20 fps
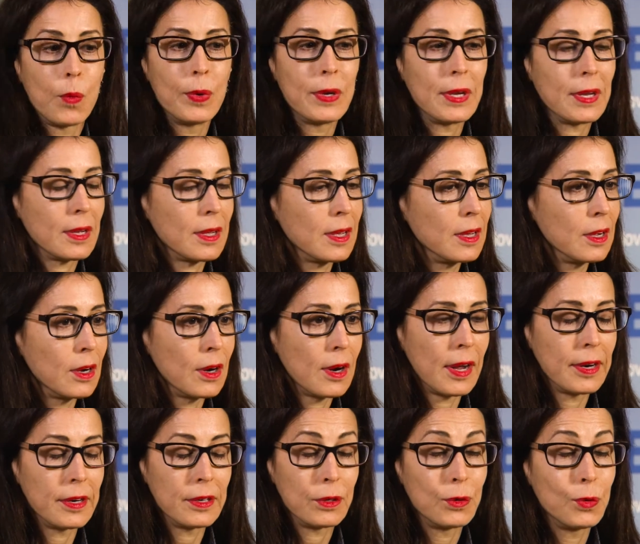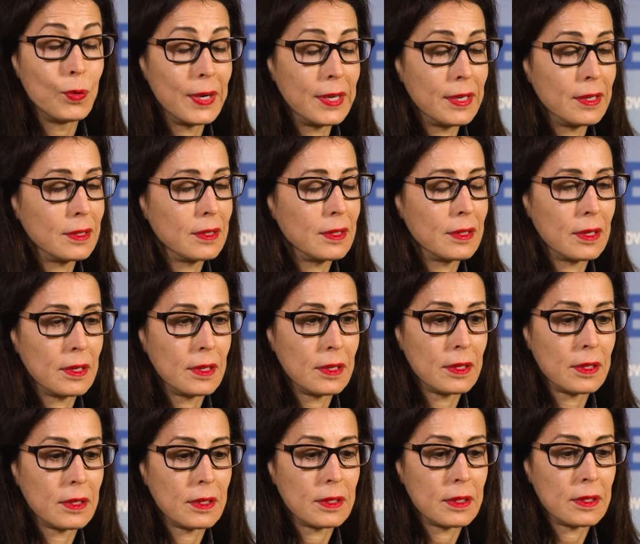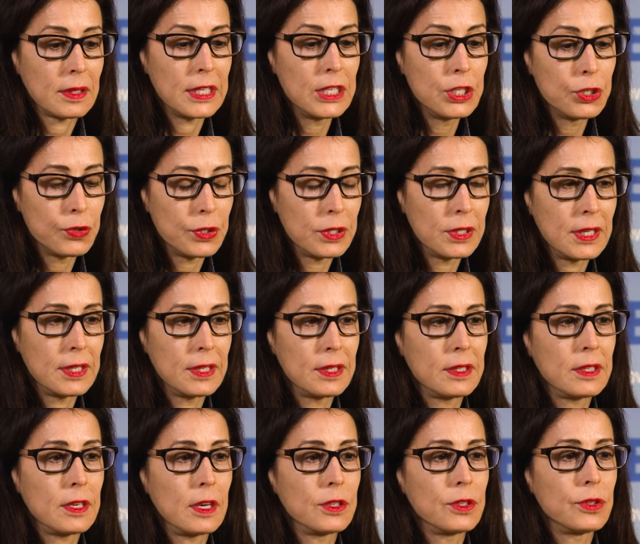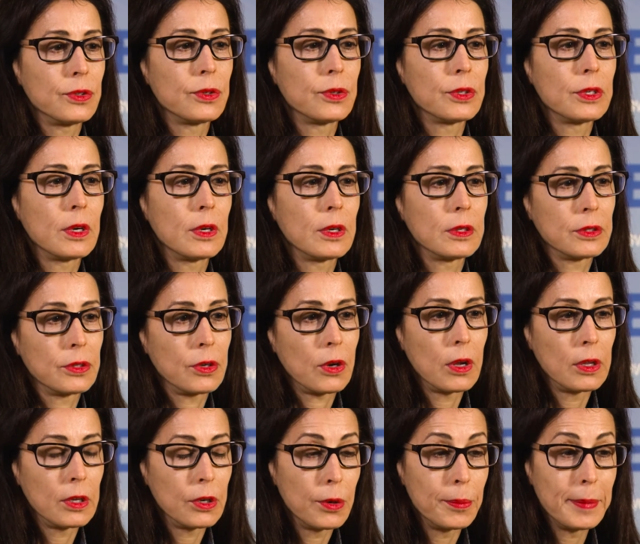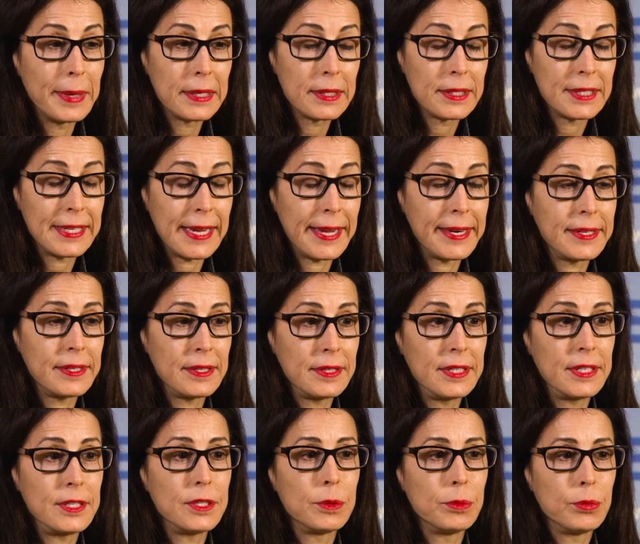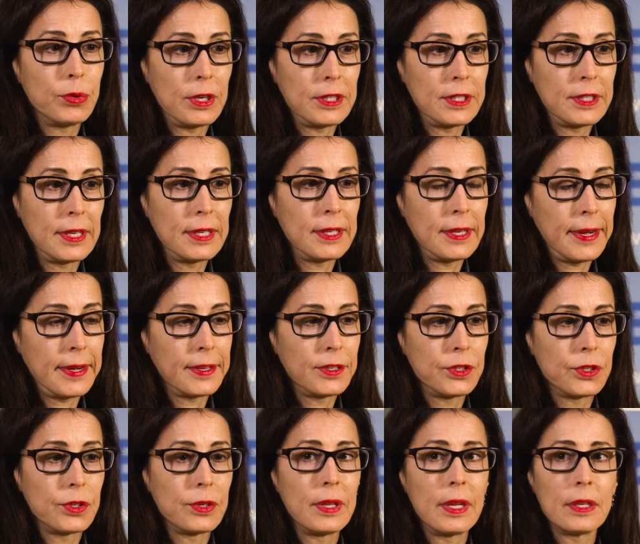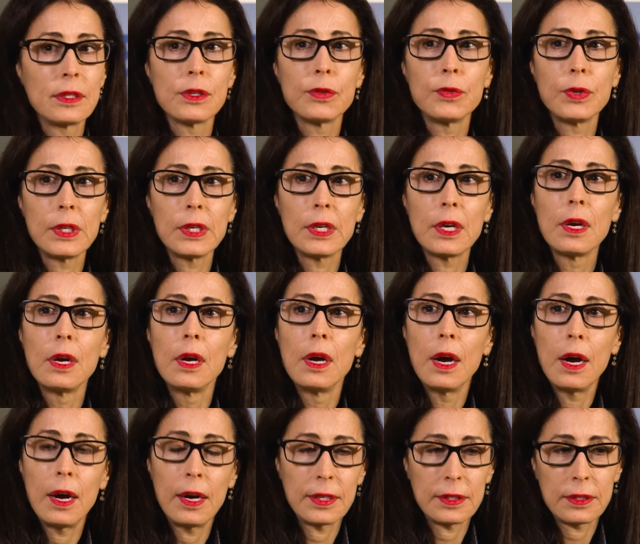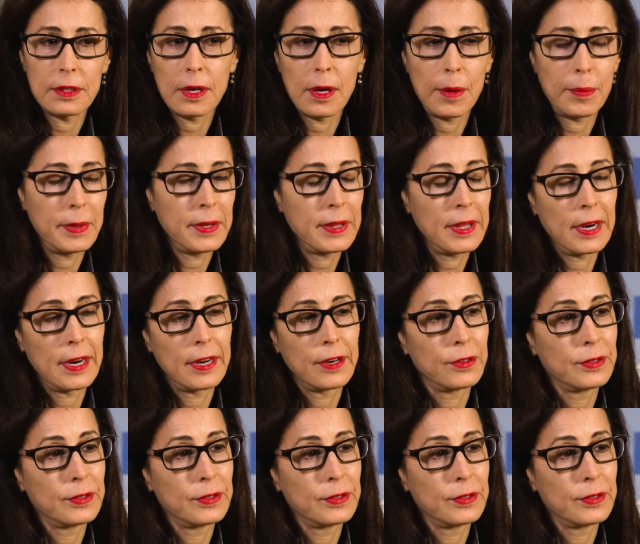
We here had a great, uh, interesting discussion on uh, oligometastatic disease and prostate cancer, and that's a really hot topic that I